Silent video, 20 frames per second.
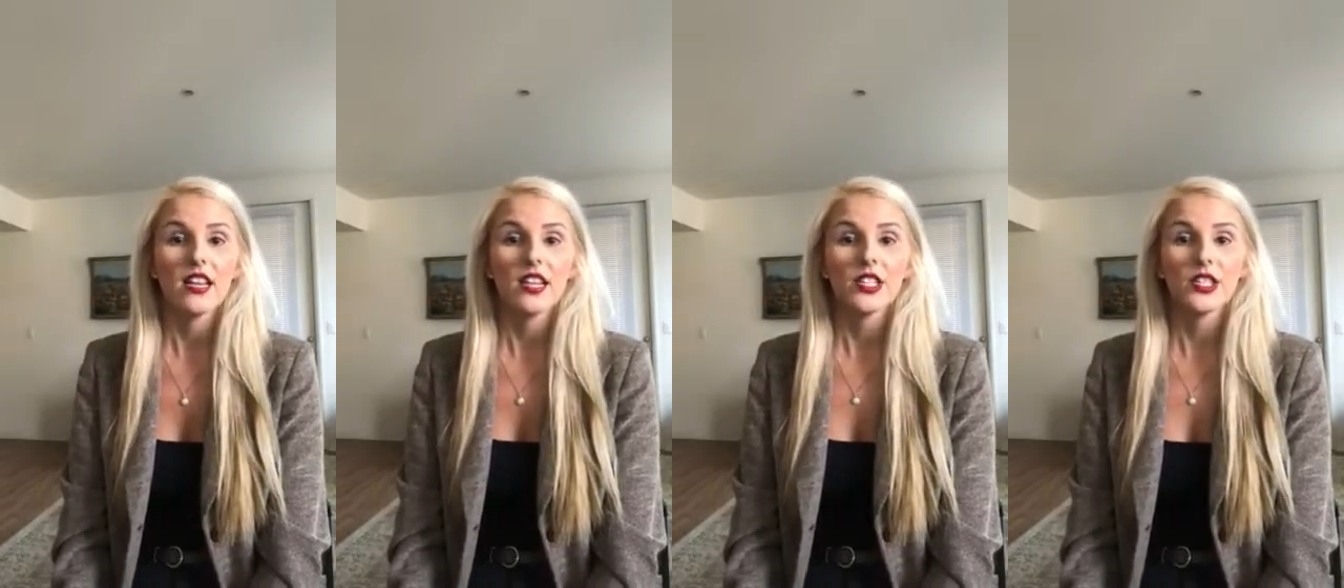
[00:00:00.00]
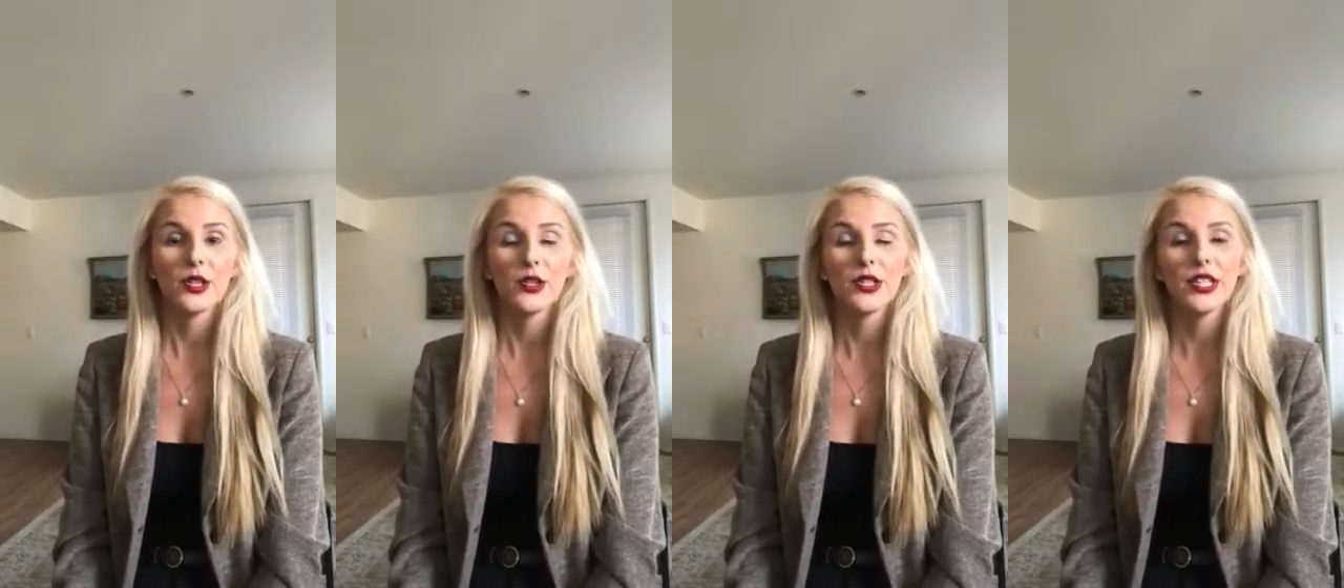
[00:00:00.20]

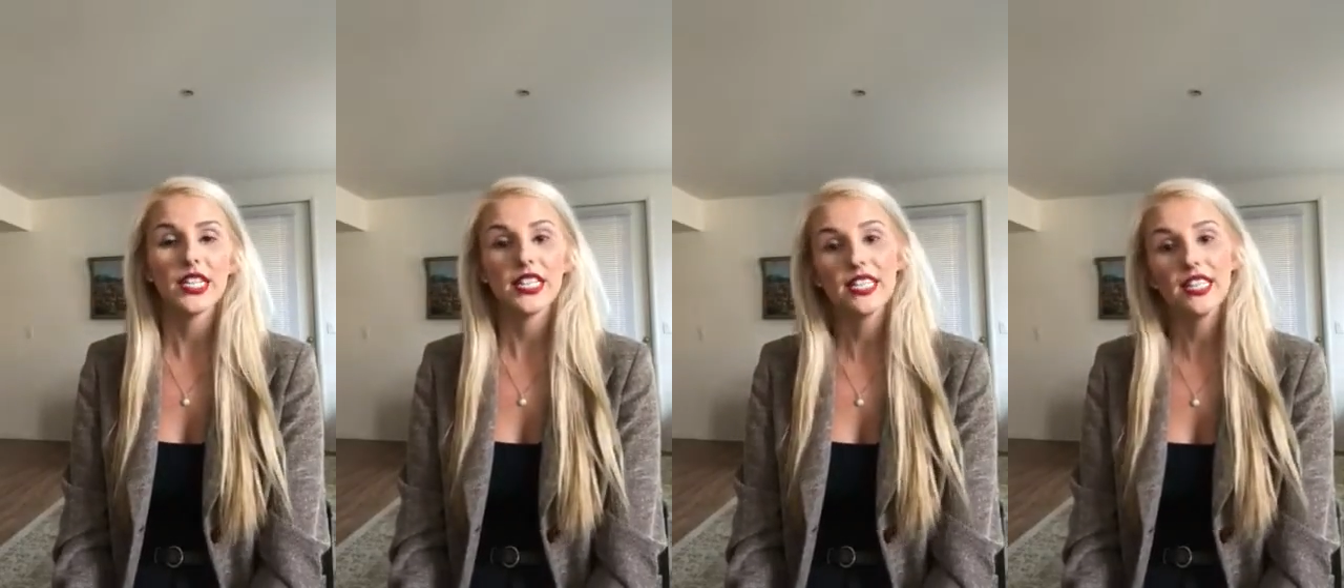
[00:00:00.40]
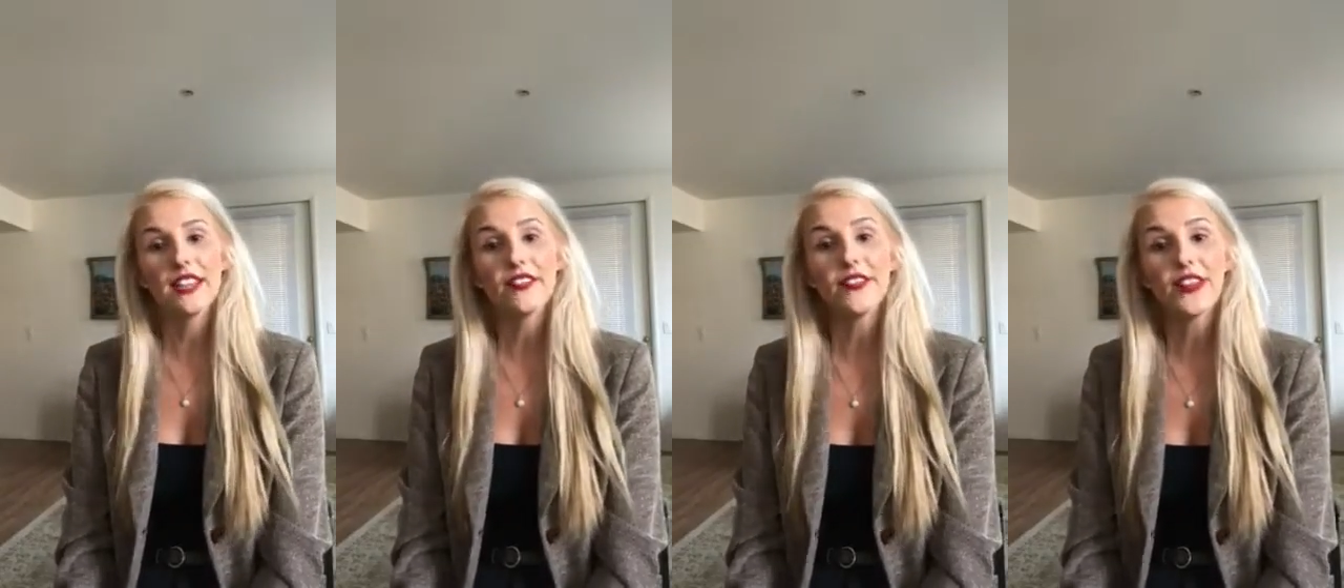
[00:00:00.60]
So
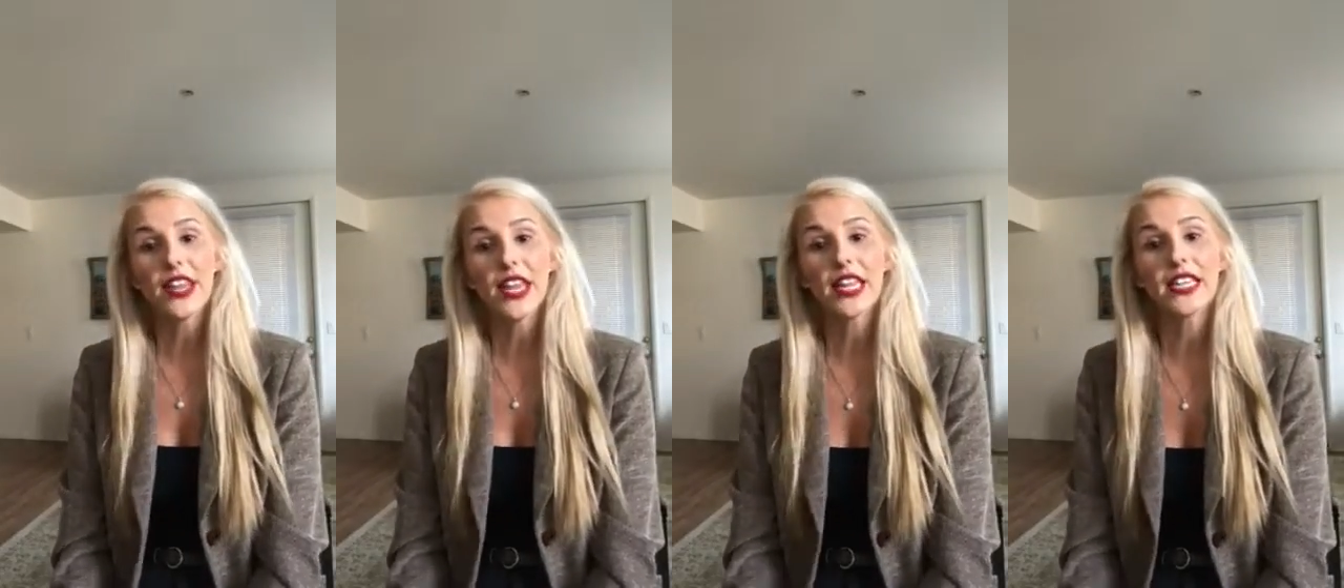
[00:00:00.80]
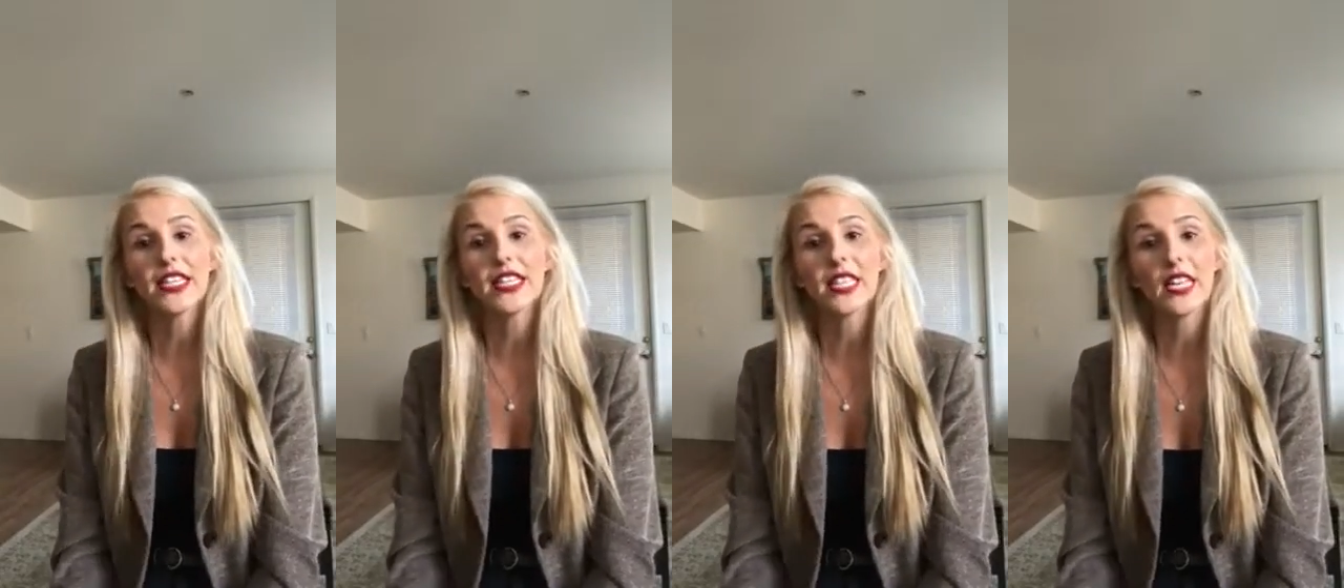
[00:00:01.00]

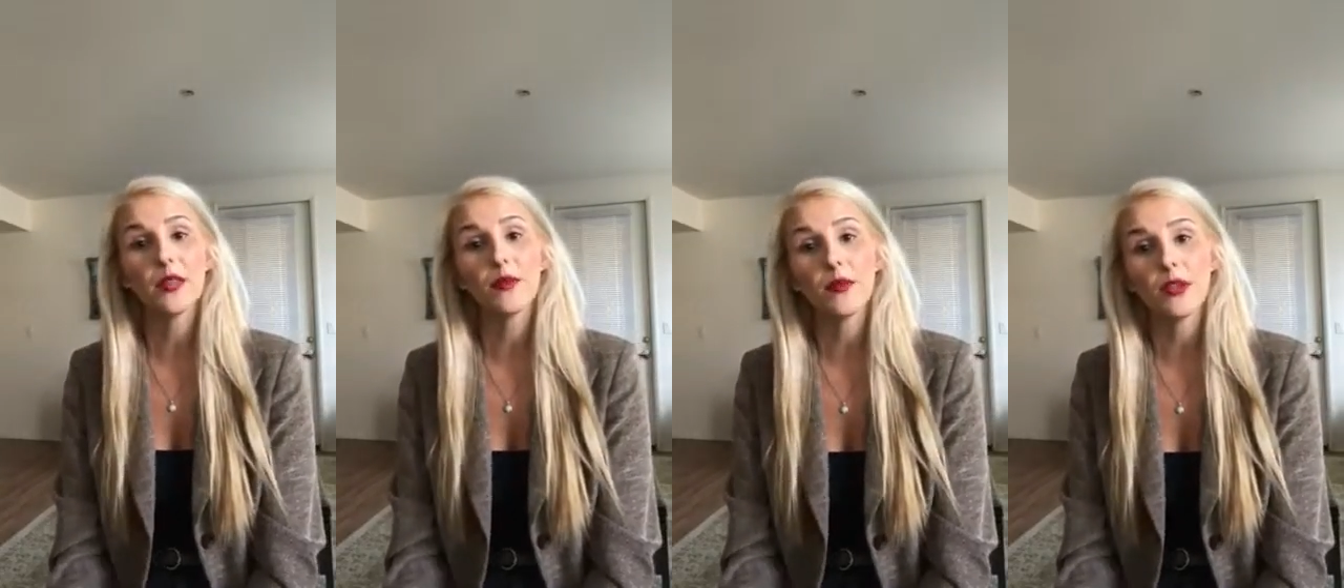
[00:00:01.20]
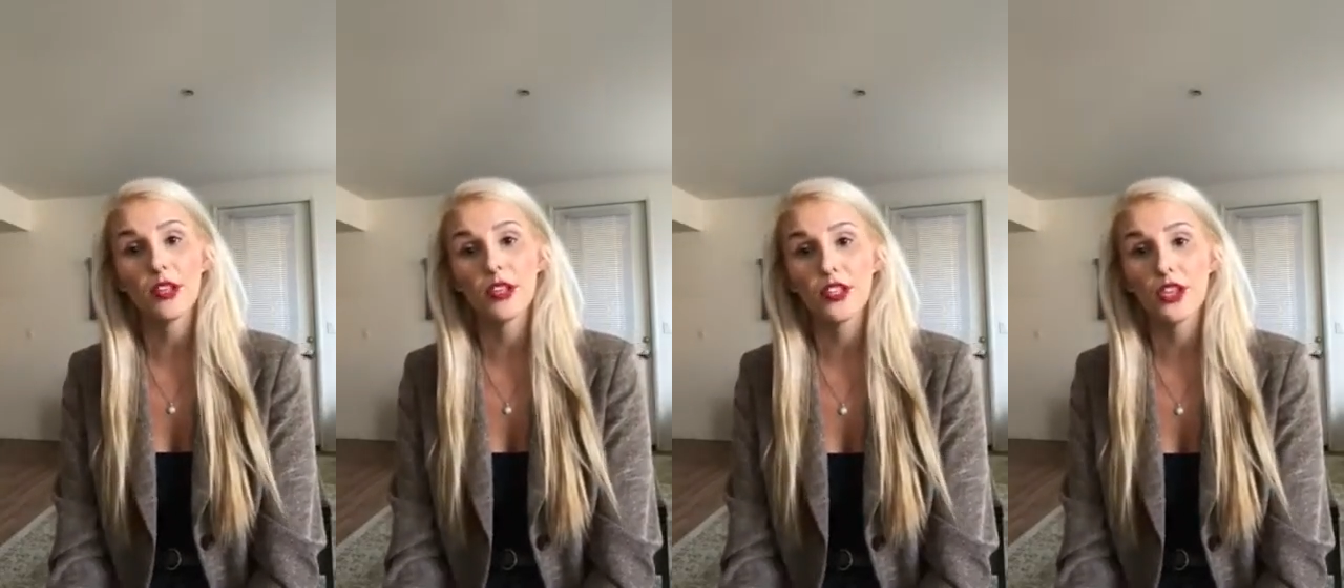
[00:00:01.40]
significance
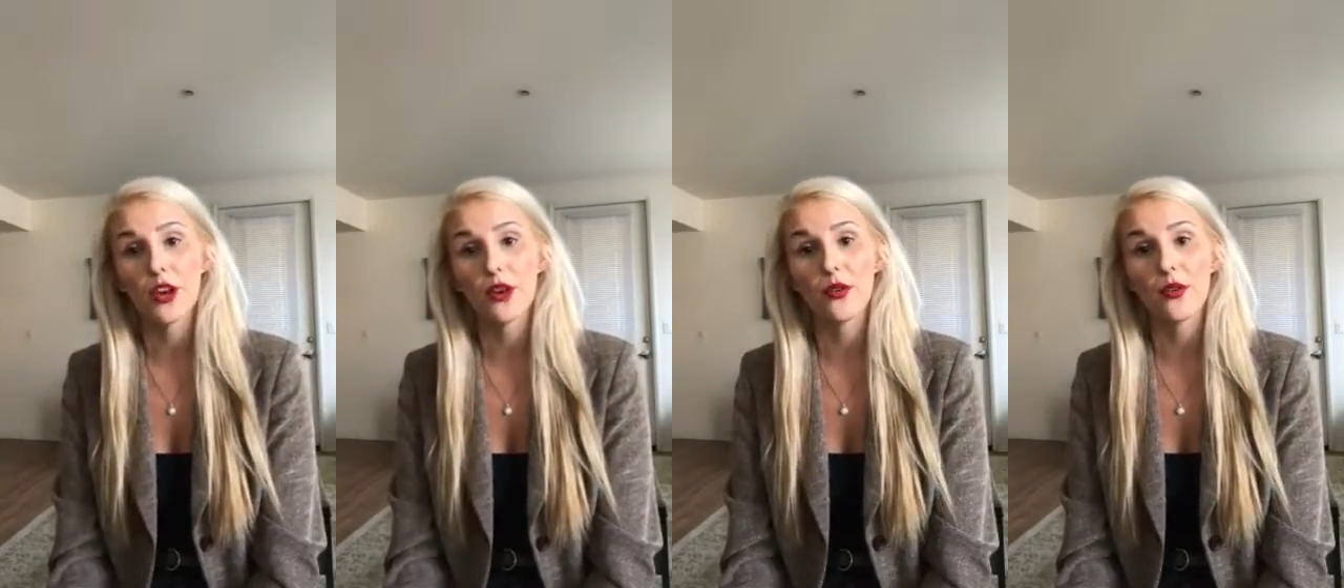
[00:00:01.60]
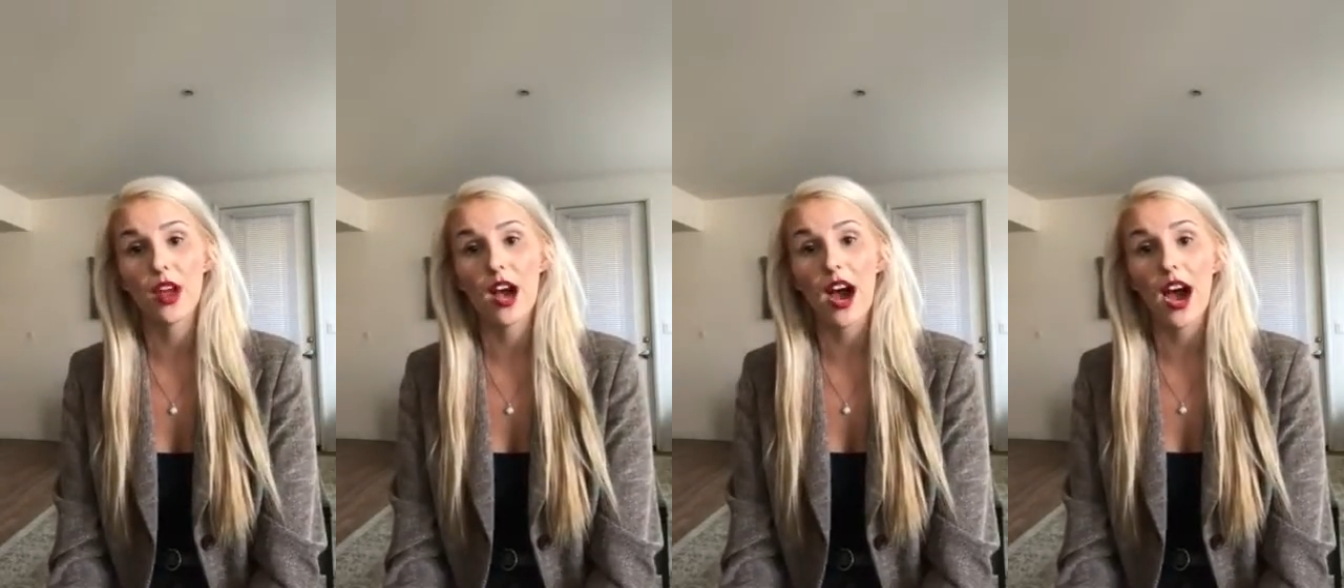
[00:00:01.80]
can be
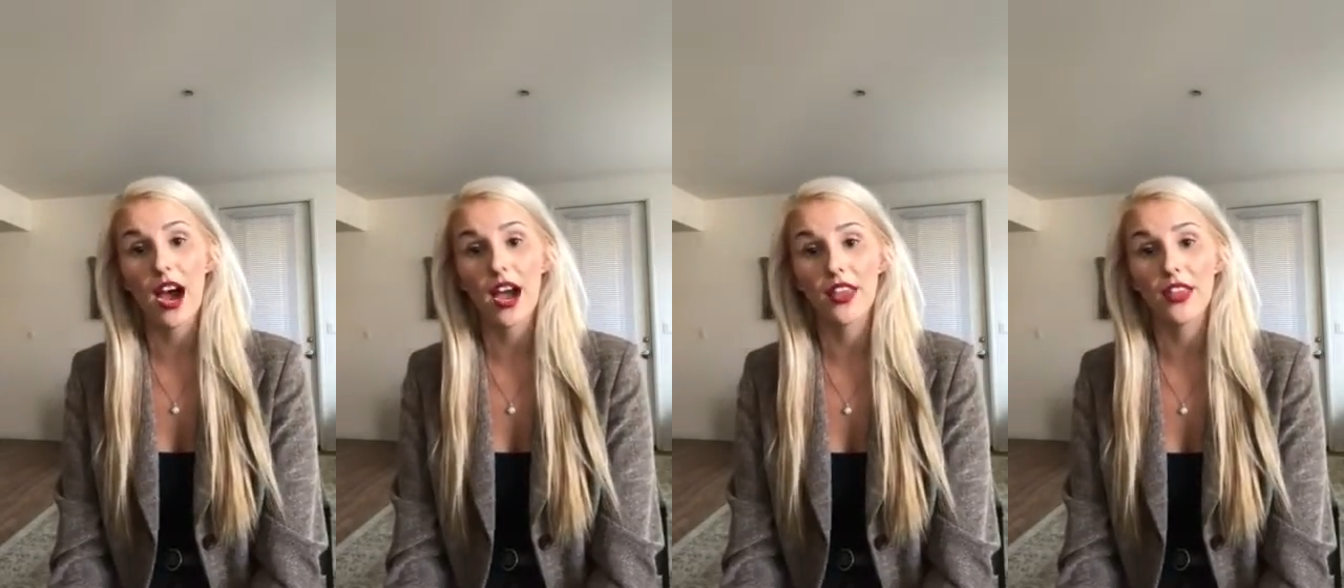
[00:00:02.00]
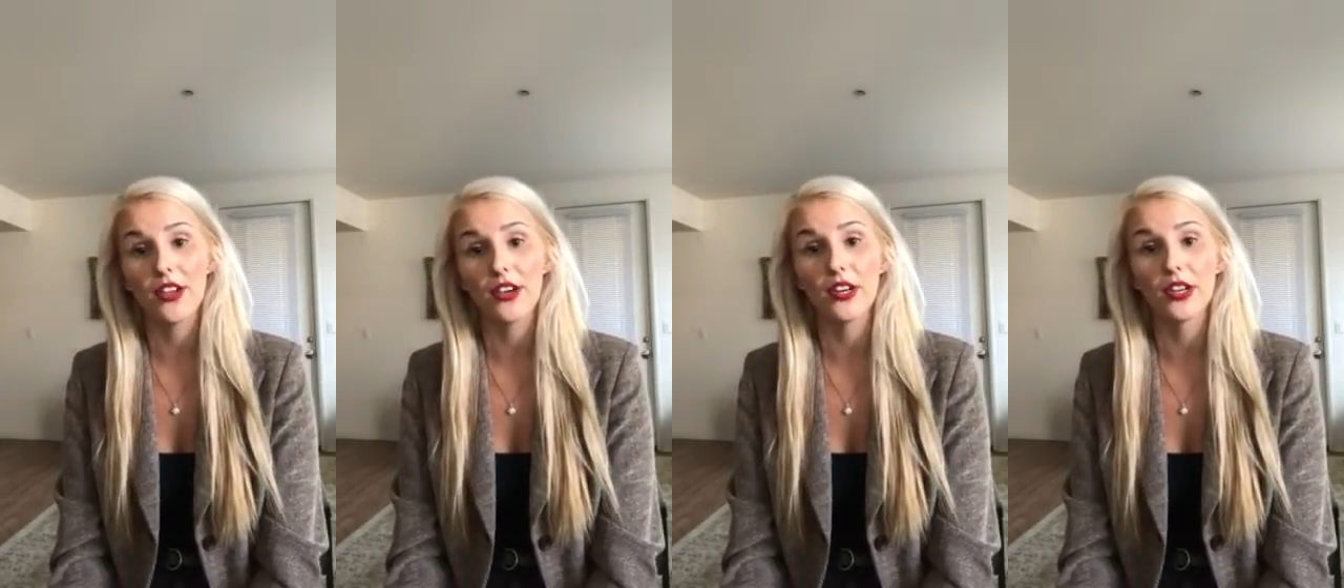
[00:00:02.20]
shown
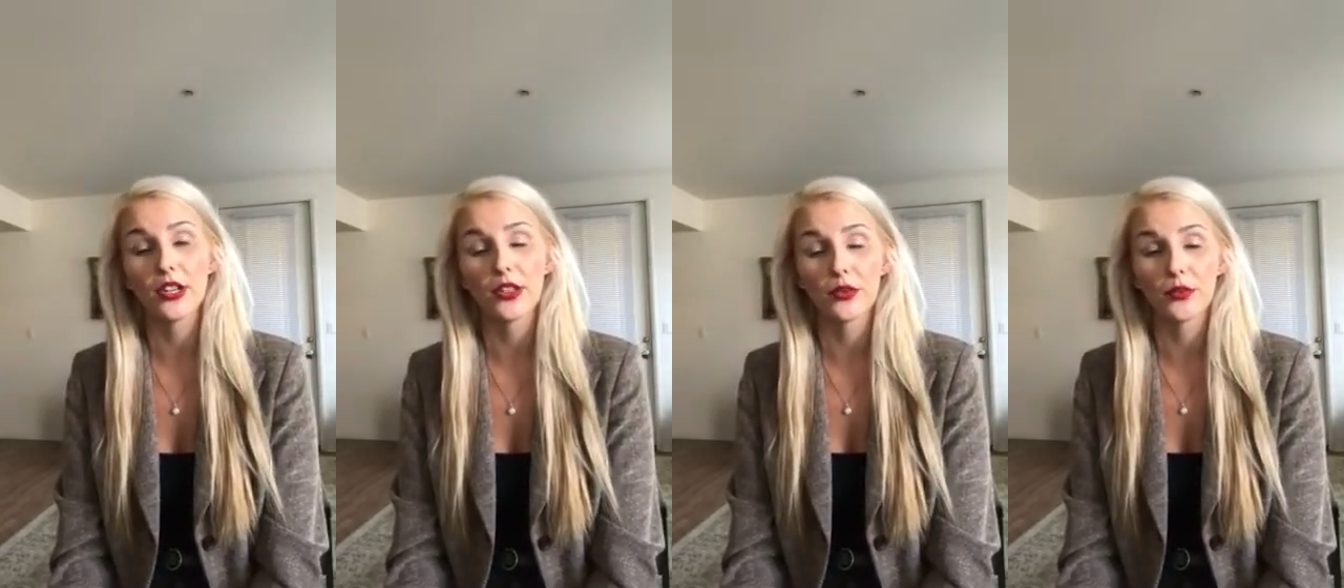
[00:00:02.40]
either